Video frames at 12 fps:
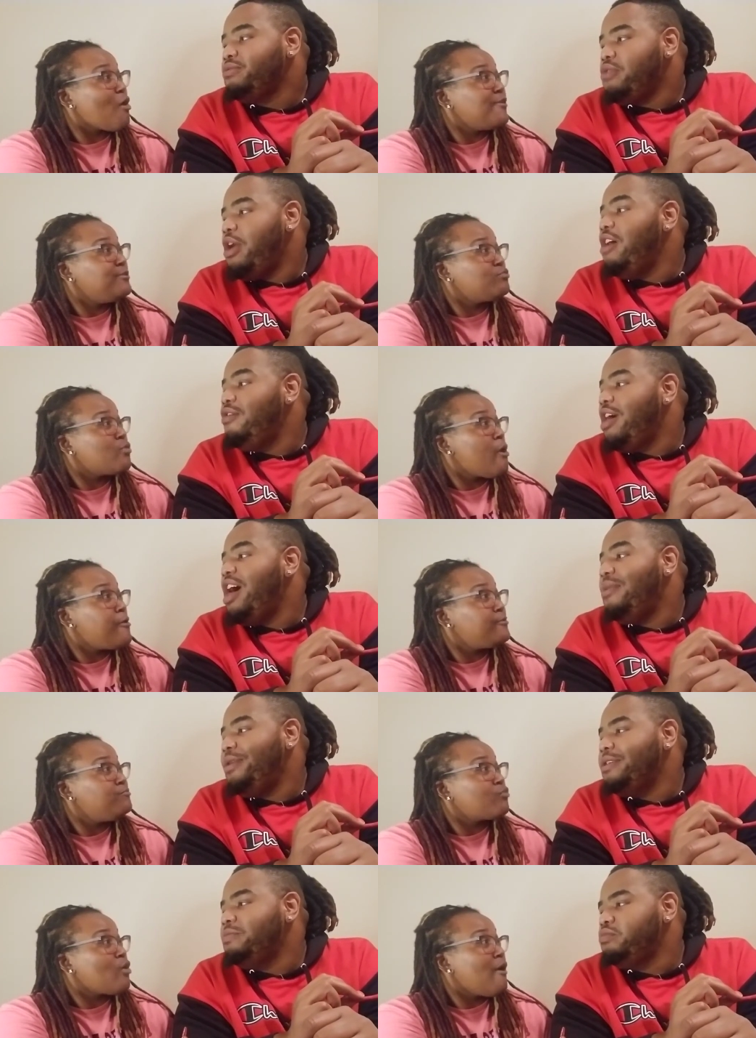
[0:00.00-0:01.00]
Speaker 1: That's lime
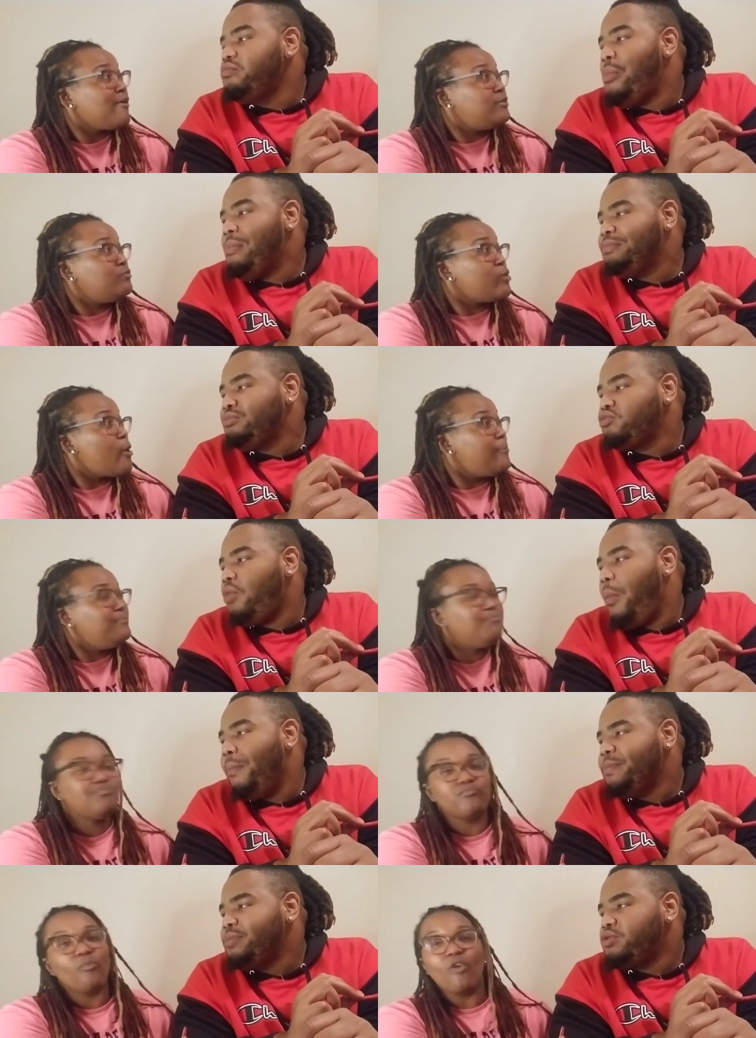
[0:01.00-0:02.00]
now.
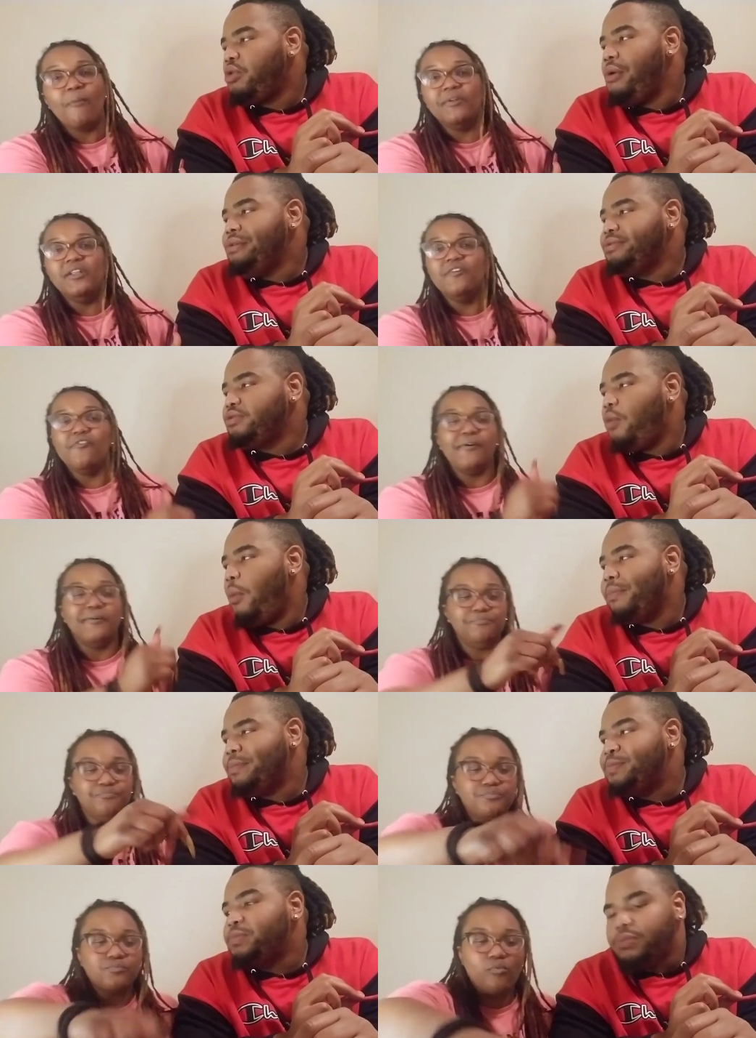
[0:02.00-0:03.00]
I believe it.
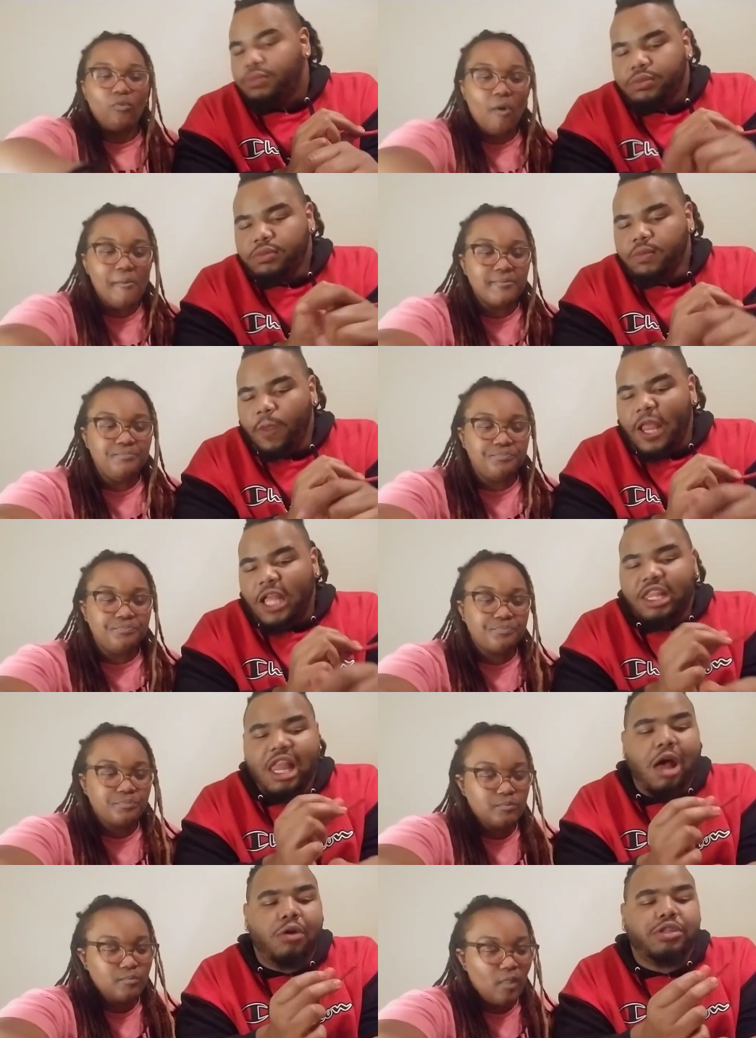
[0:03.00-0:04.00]

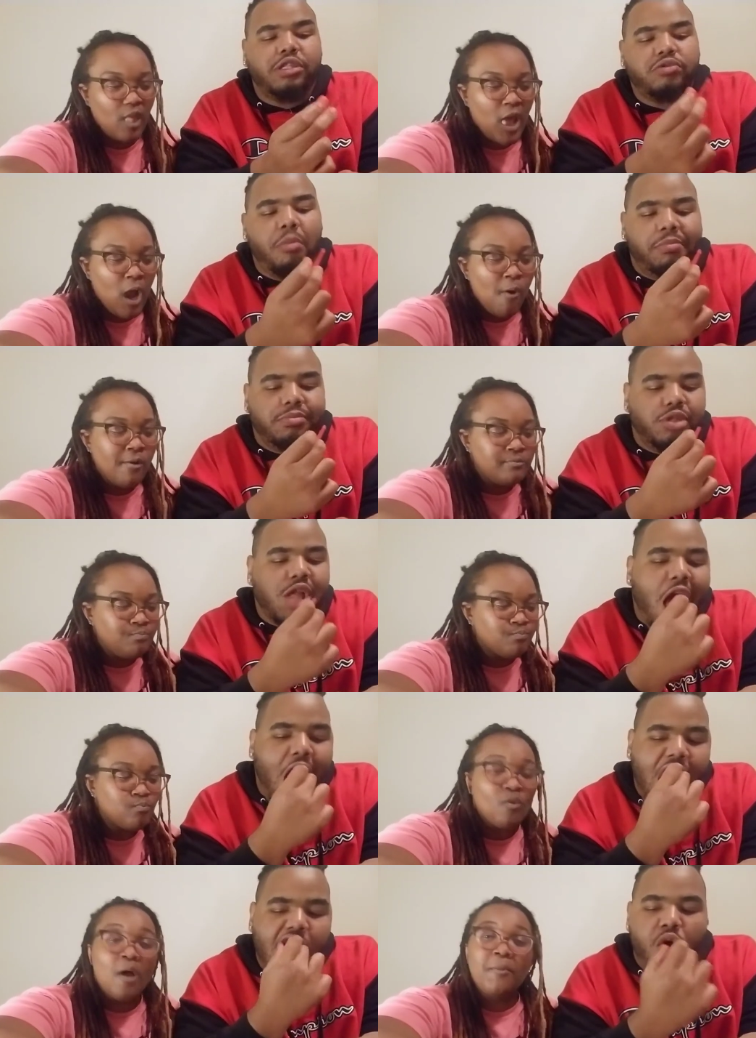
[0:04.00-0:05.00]
Doubt.
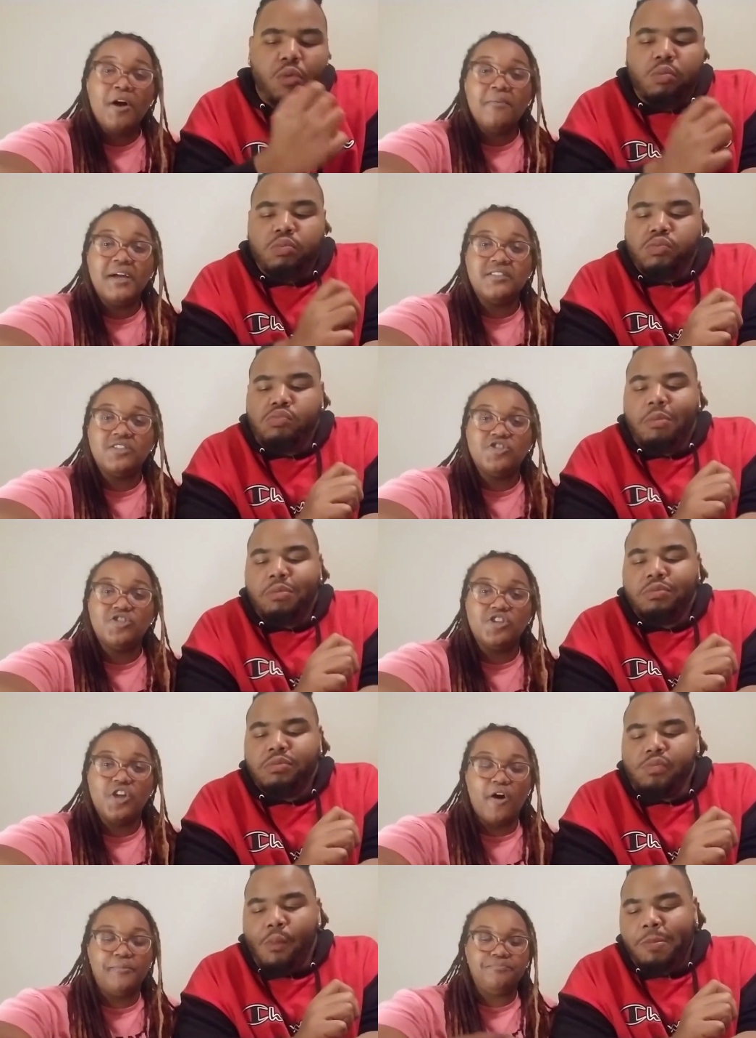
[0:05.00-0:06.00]
Speaker 2: I'm gonna go back to the
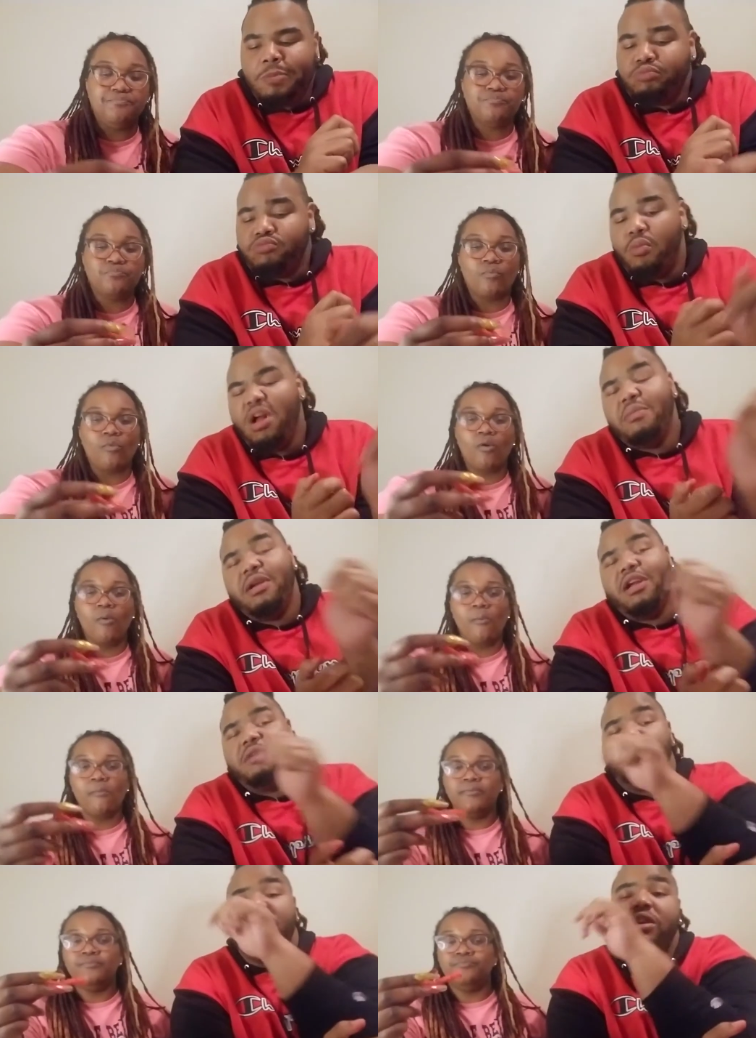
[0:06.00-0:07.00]
Cheeto.
Speaker 1: Wait a
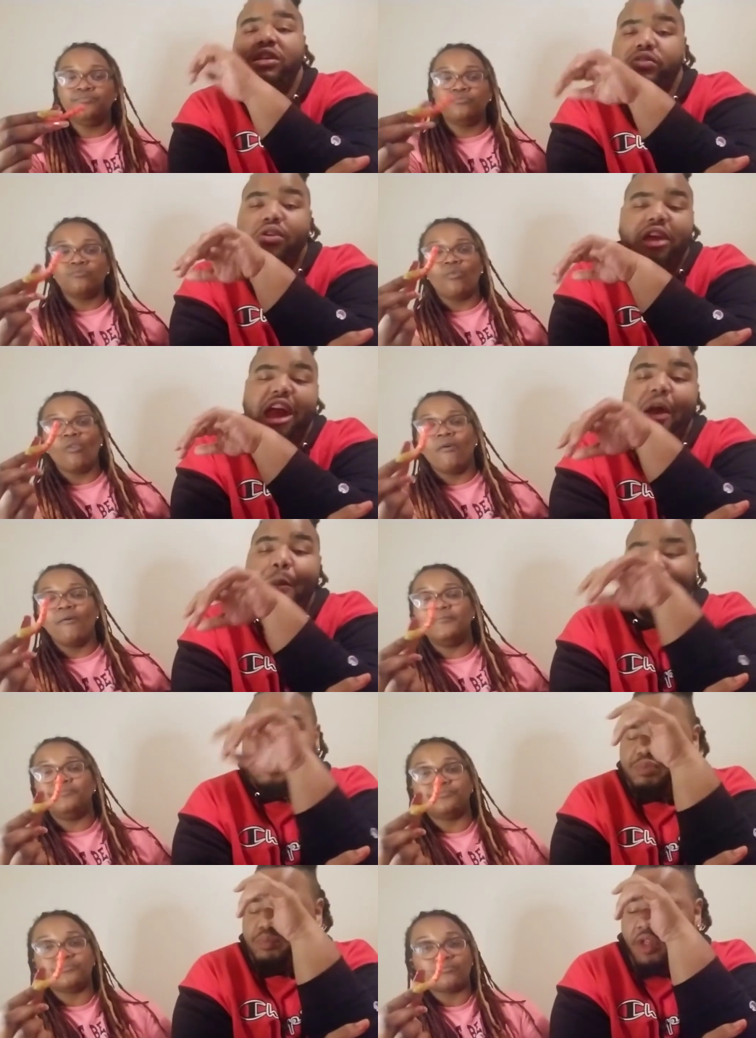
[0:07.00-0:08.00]
minute. But look, look out.
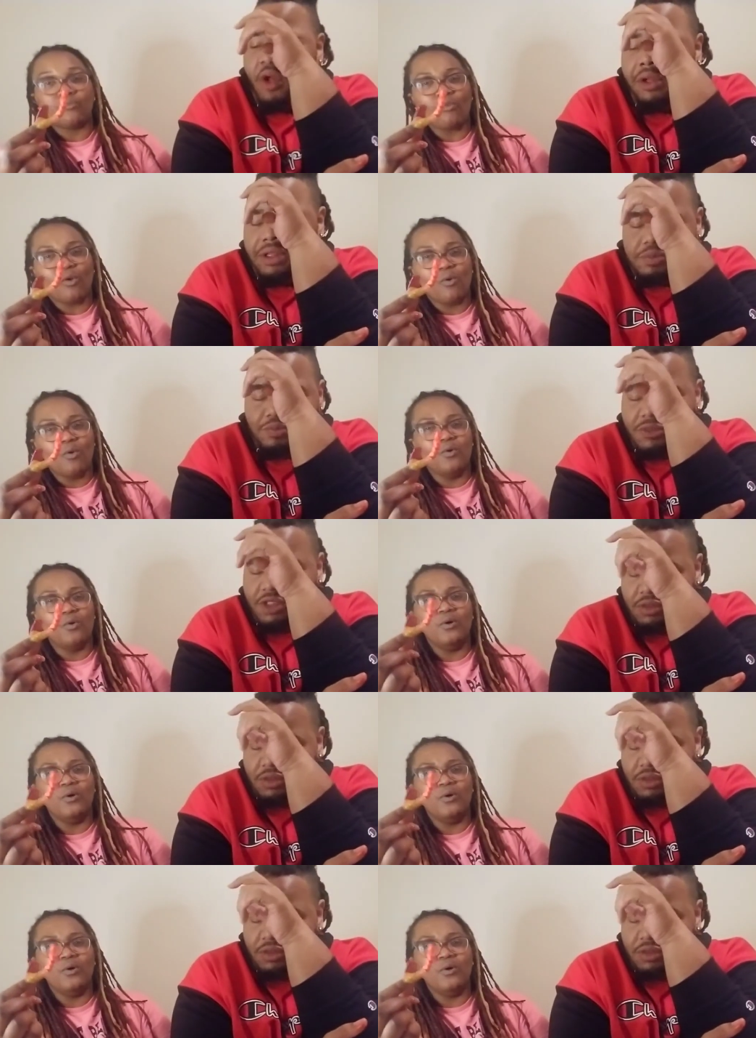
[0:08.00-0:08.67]
Speaker 2: Ooh,